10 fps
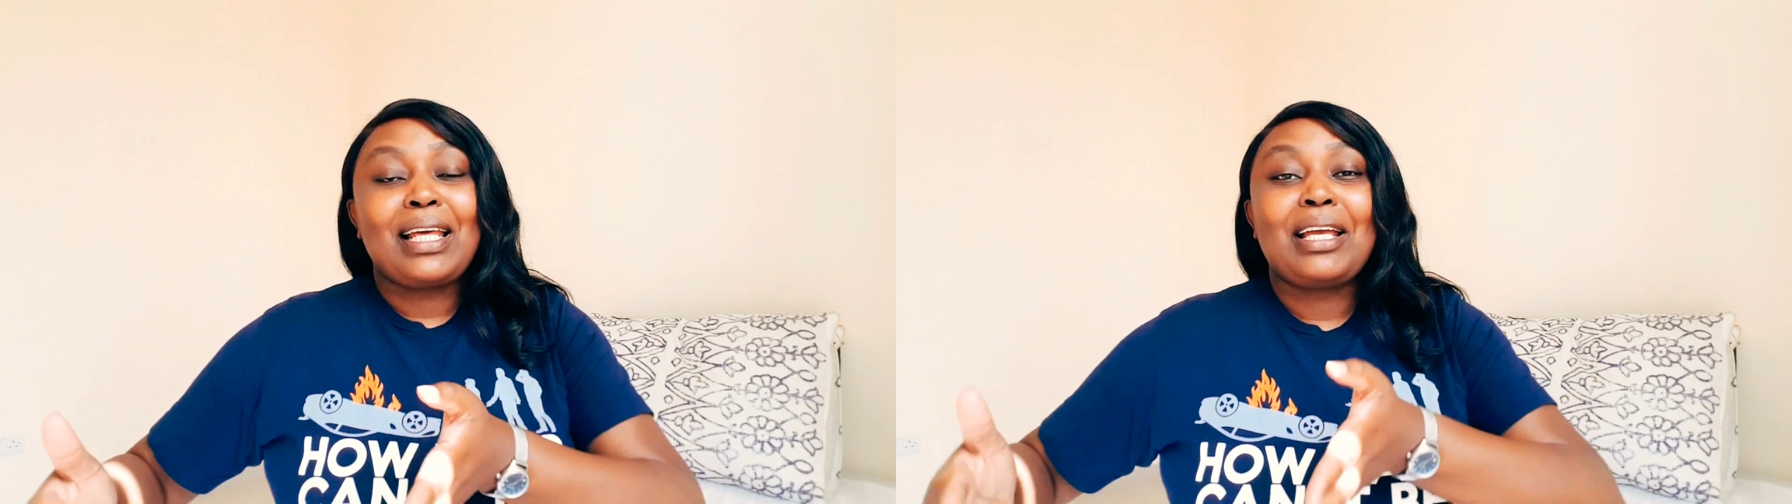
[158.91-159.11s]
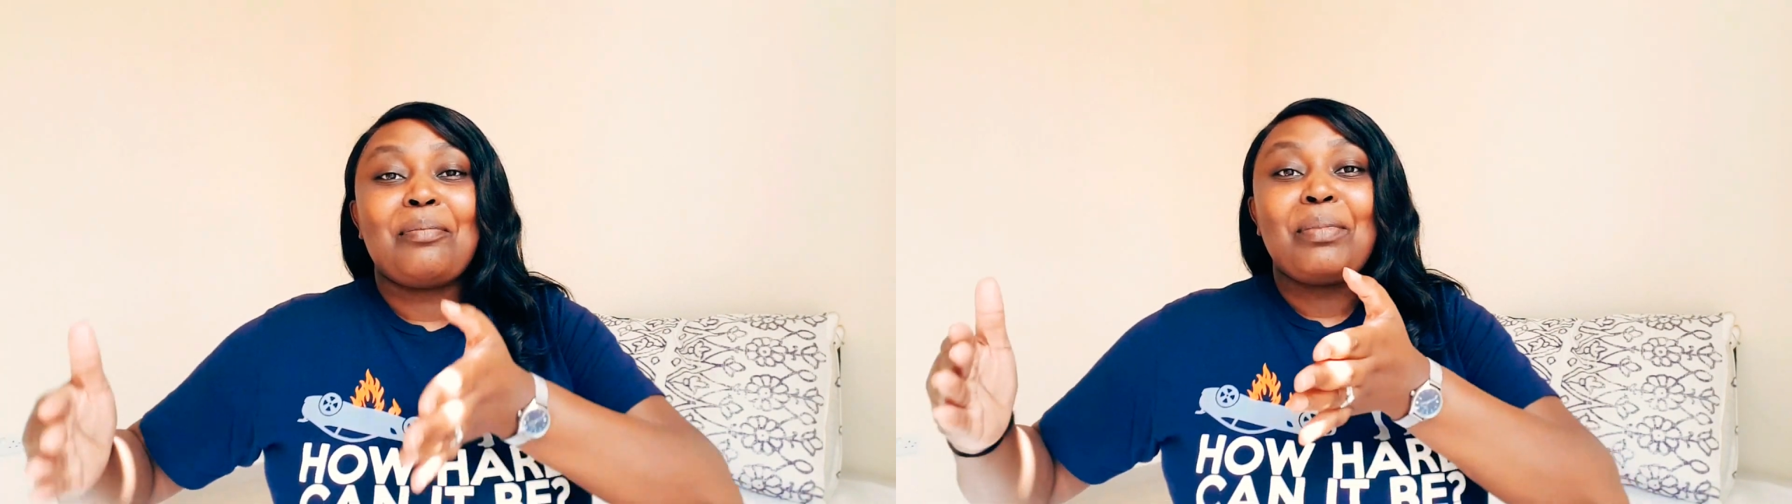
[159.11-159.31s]

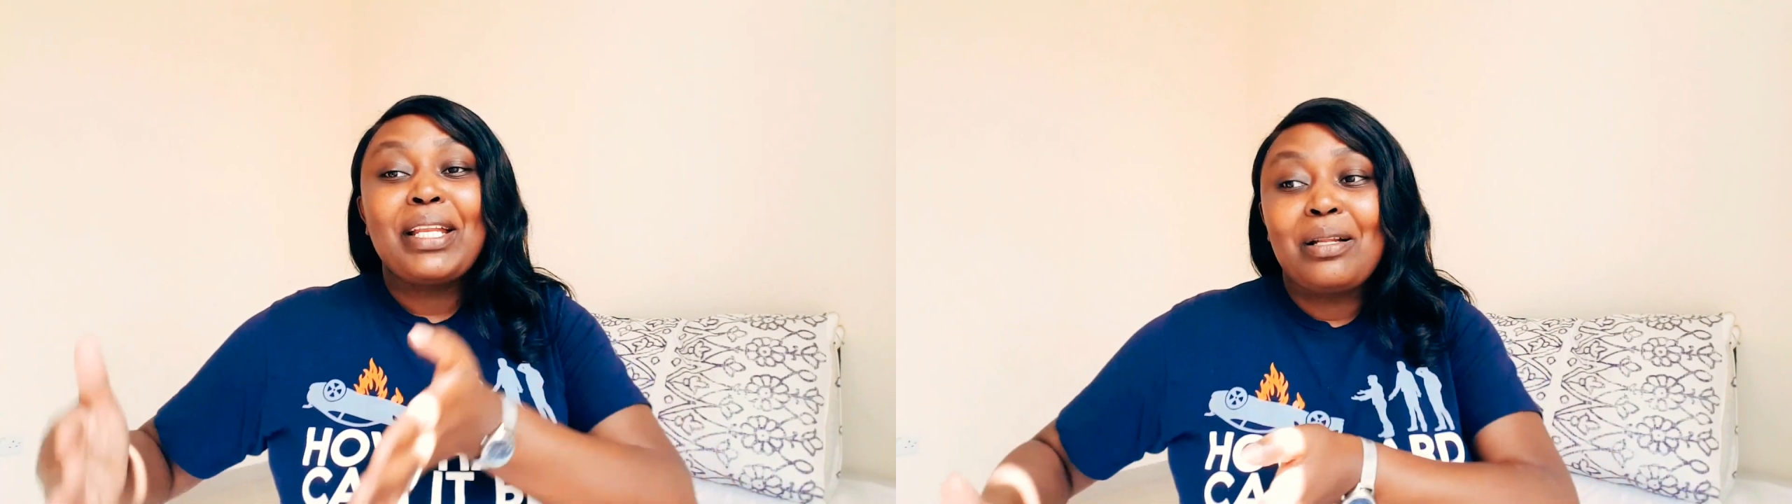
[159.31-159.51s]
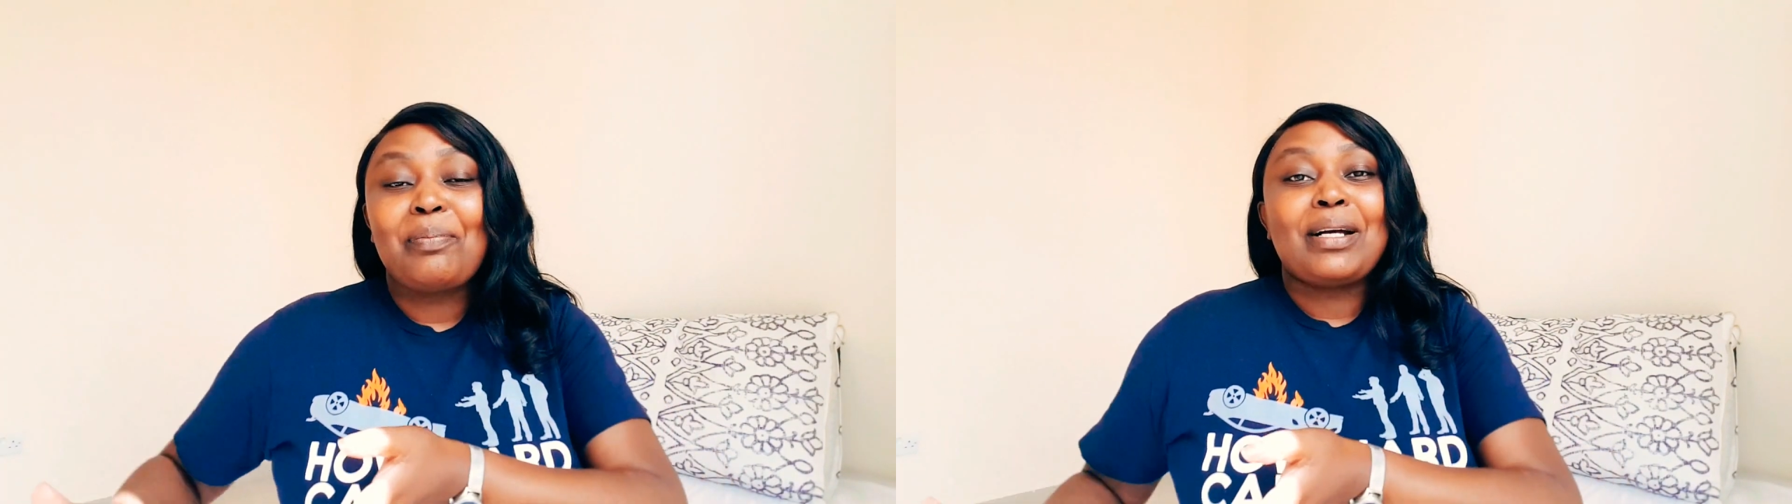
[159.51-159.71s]
like a
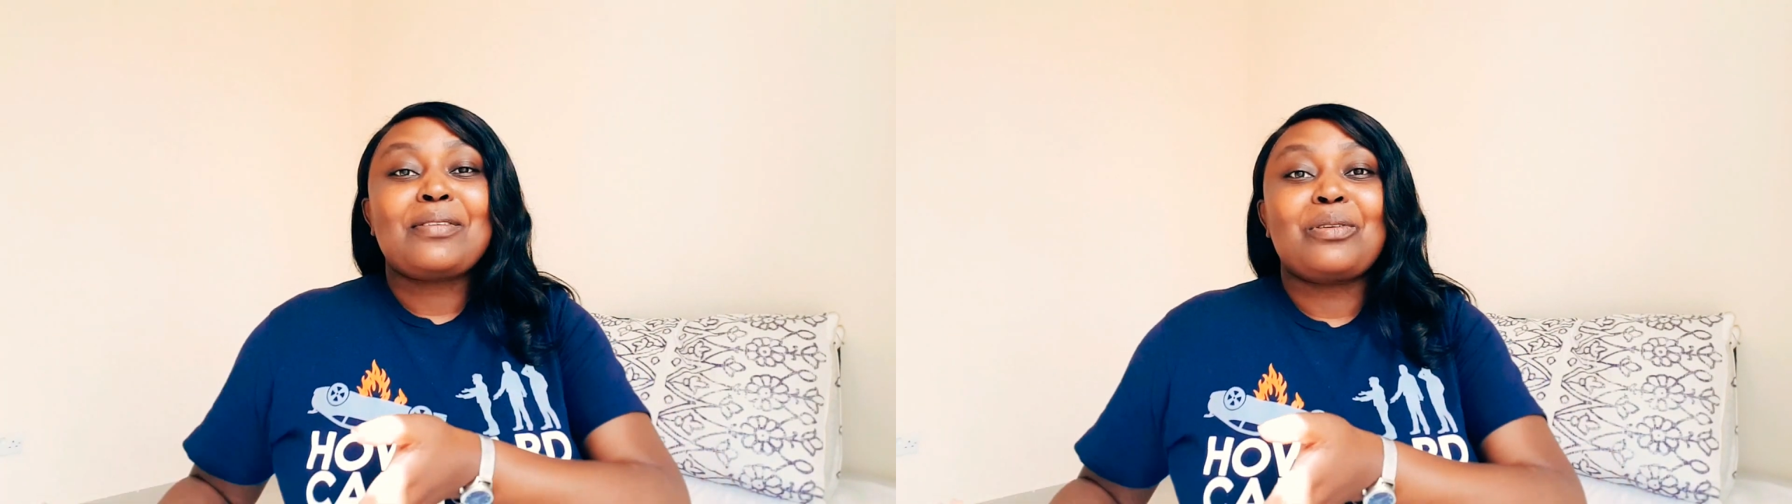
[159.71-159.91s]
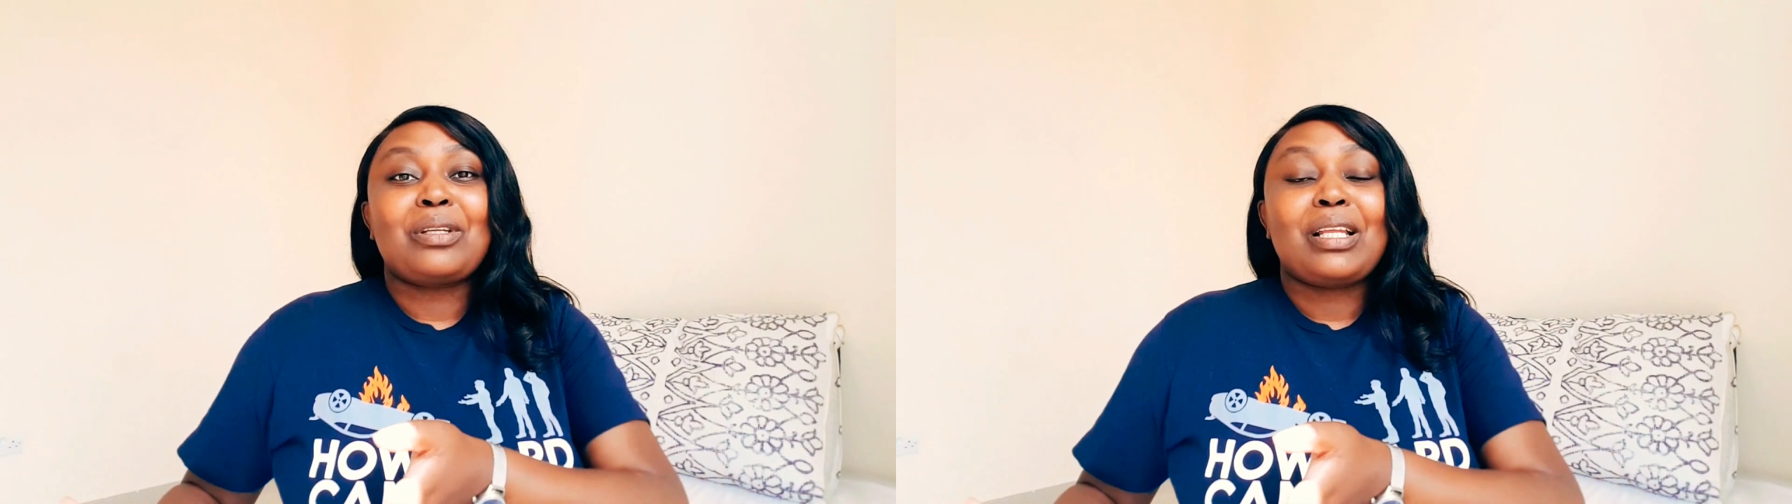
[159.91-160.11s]
middle
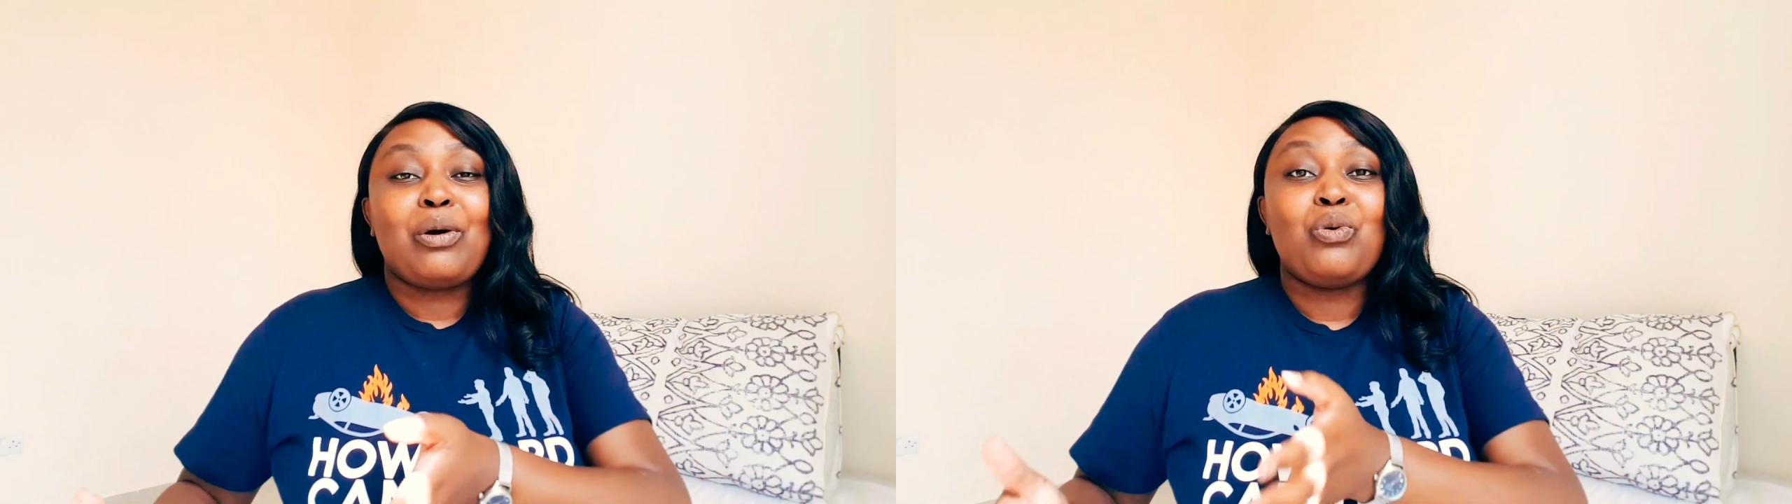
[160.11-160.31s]
person,